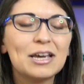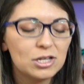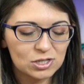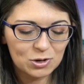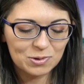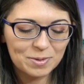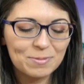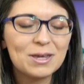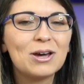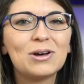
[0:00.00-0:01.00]
So
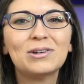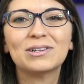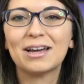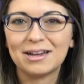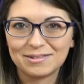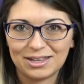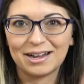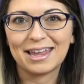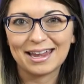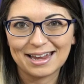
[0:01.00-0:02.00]
maybe y'all got
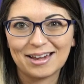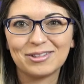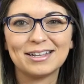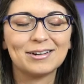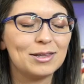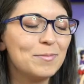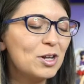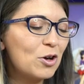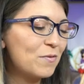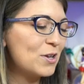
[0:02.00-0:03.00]
lucky out there. Let me
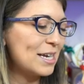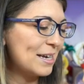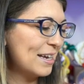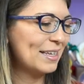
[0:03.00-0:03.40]
know if you did.